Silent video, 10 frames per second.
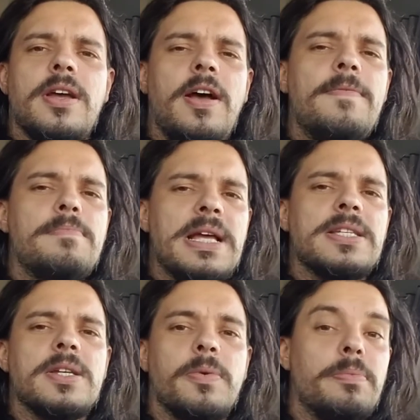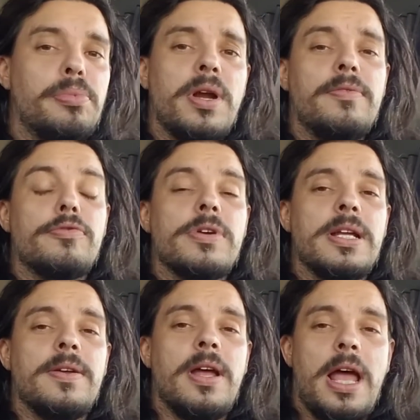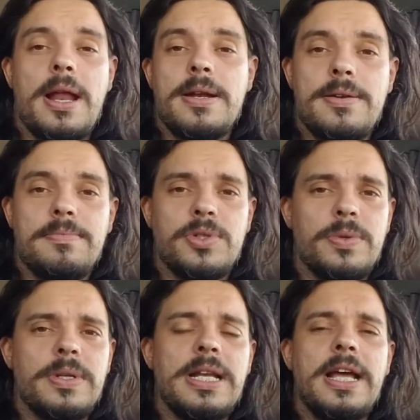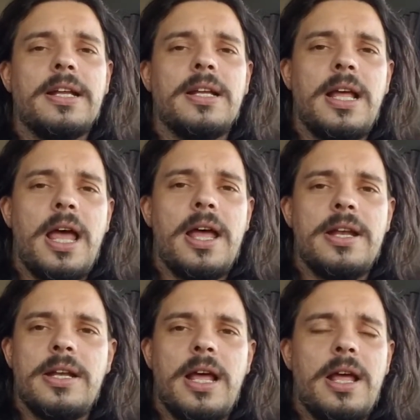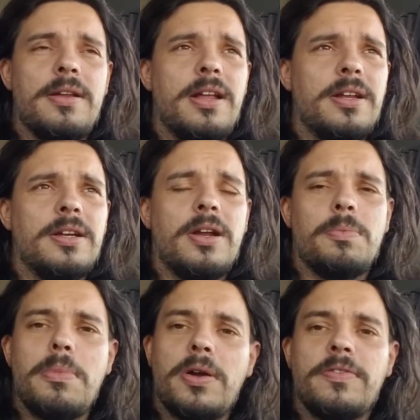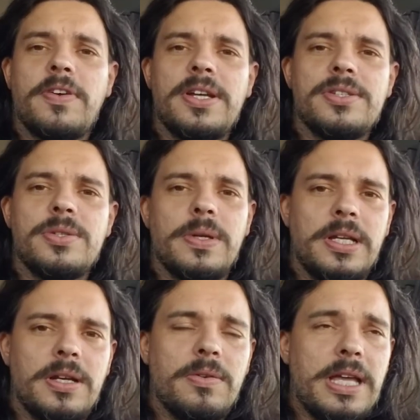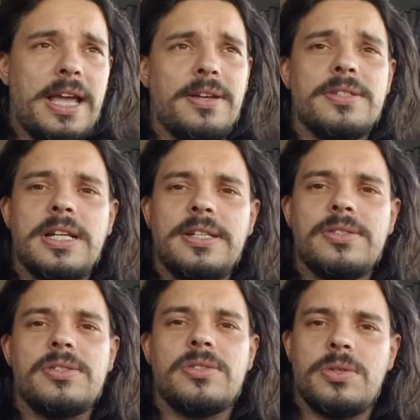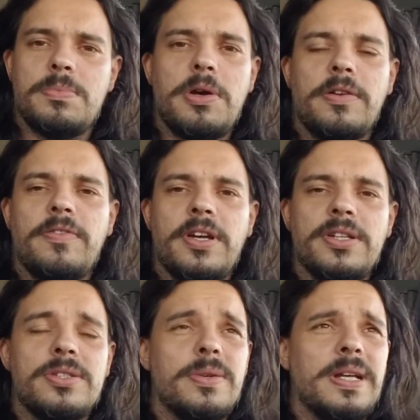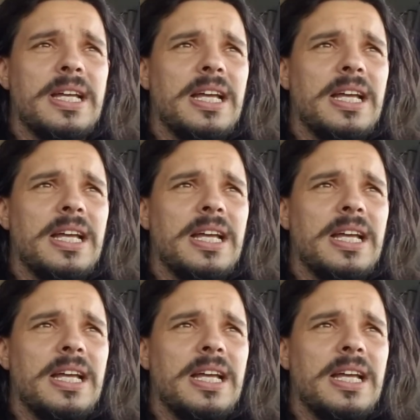of messing with bravery and doing modifiers to it. Chaos Knights do a modifier to it.